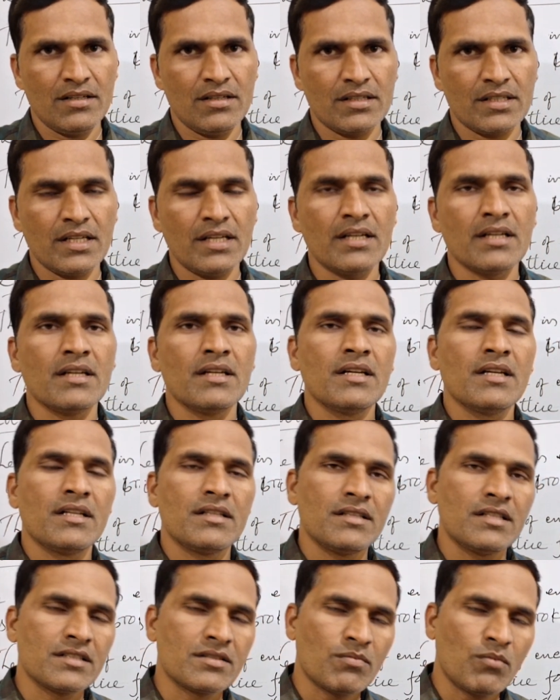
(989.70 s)
Okay,
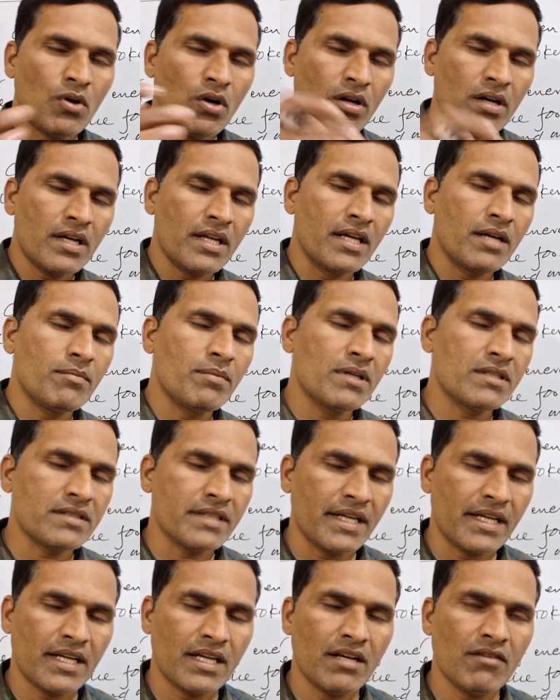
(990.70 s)
this Born Haber
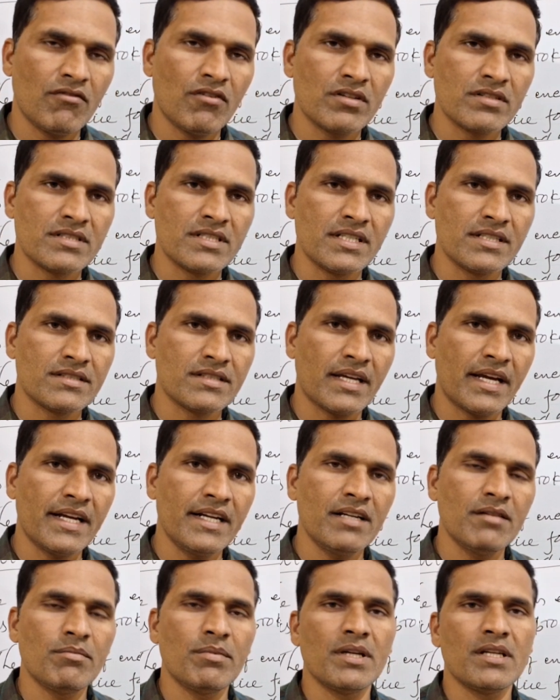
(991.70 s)
cycle was
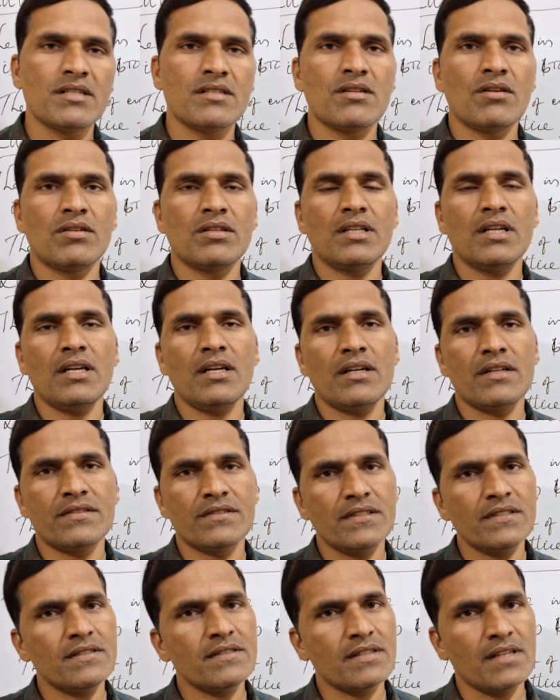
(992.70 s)
designed based on the
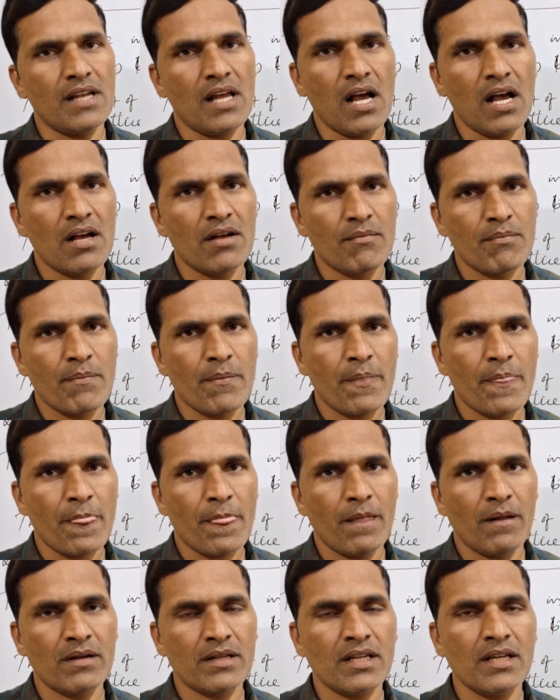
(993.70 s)
Husse's law.
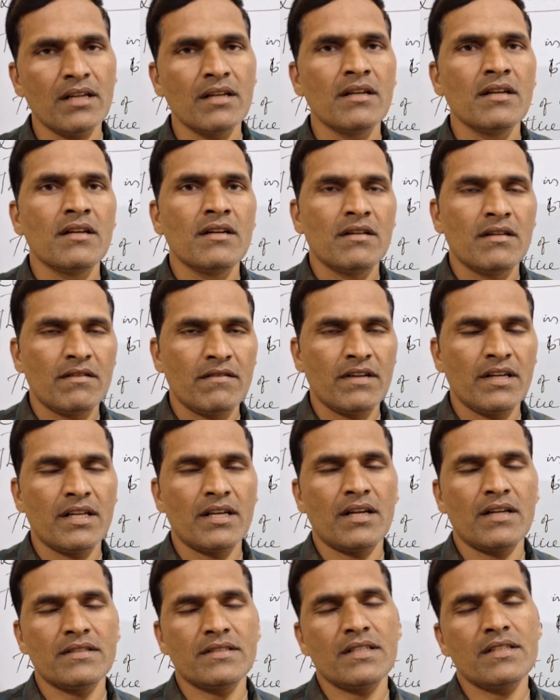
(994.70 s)
Okay,
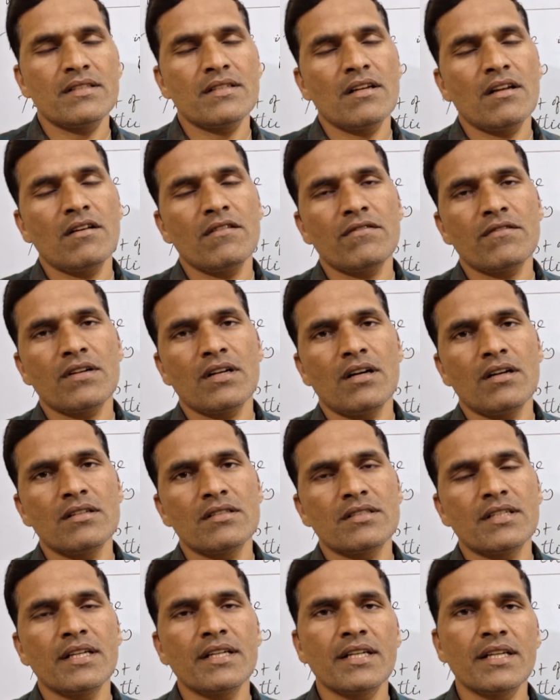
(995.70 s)
where Husse's law of
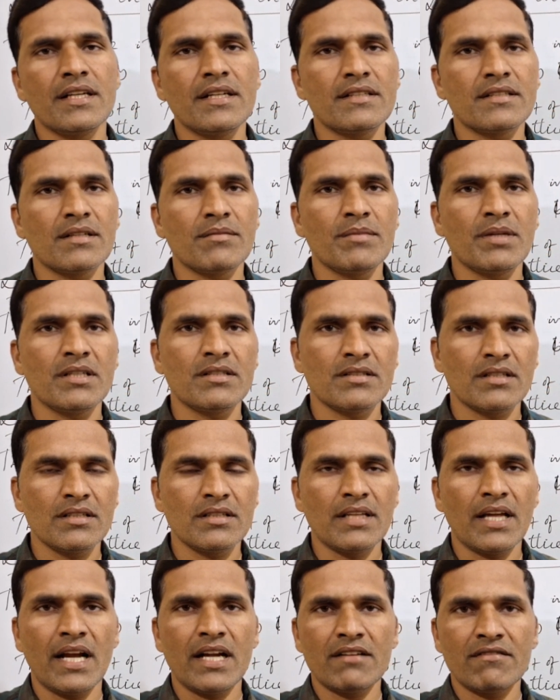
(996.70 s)
constant heat
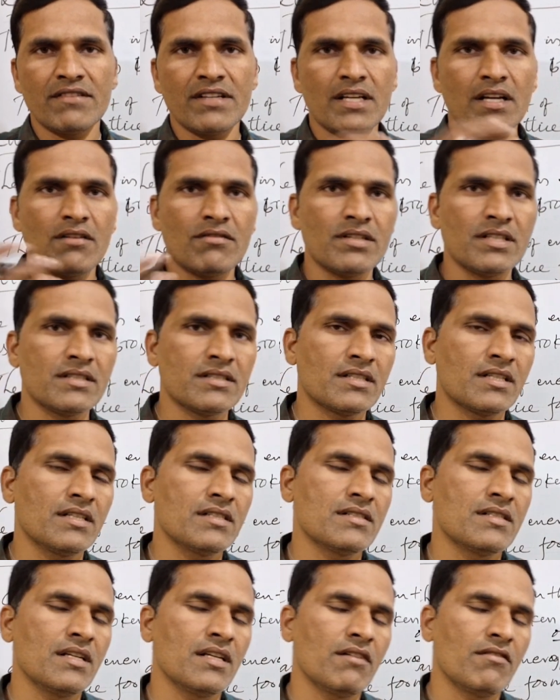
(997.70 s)
summation that we have
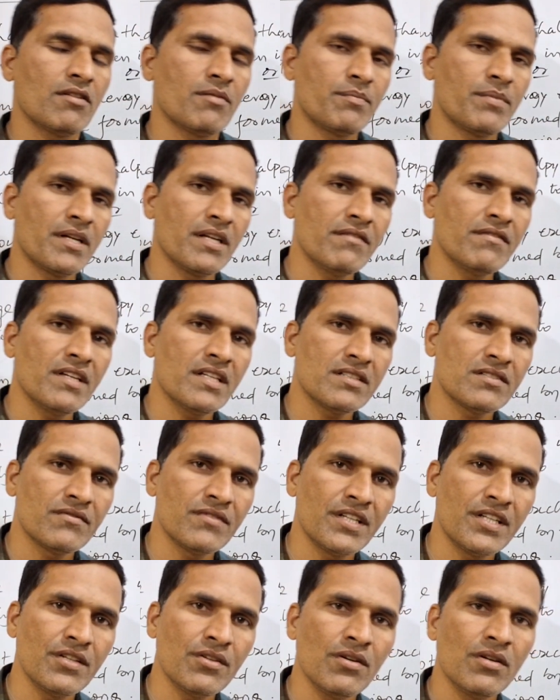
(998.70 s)
discussed in our previous
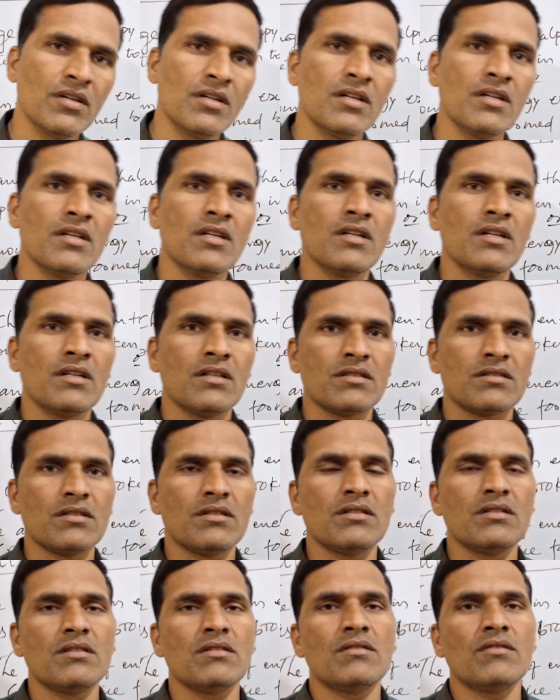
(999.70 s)
video.
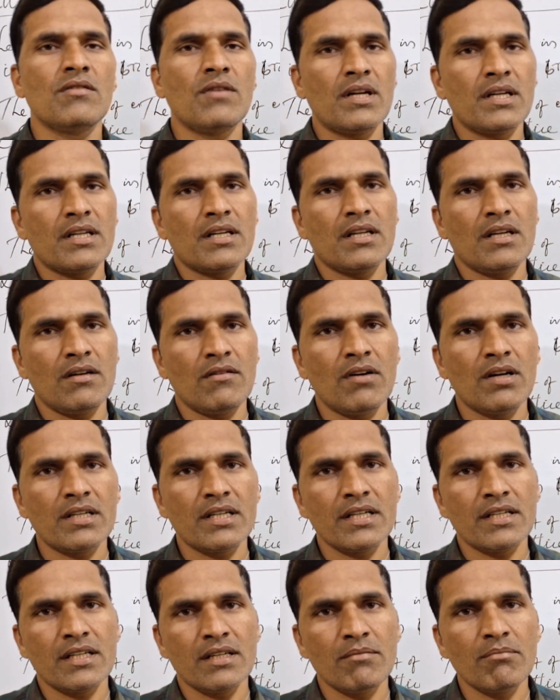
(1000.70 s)
So
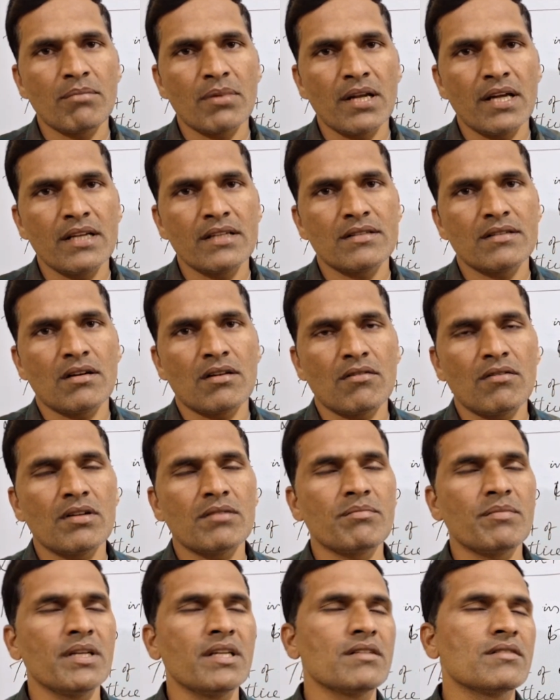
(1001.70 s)
what it implies or
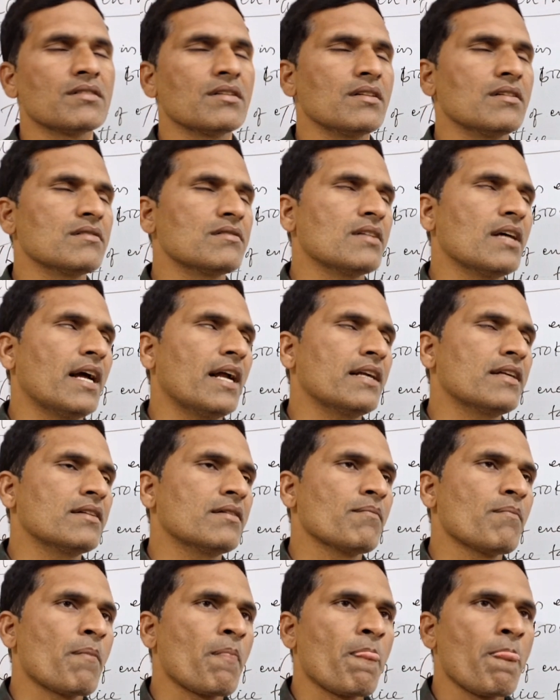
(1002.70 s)
what means is
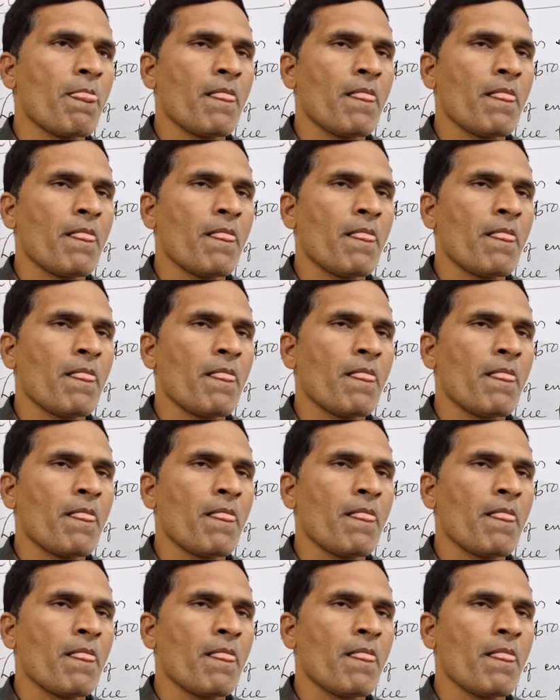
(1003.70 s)
that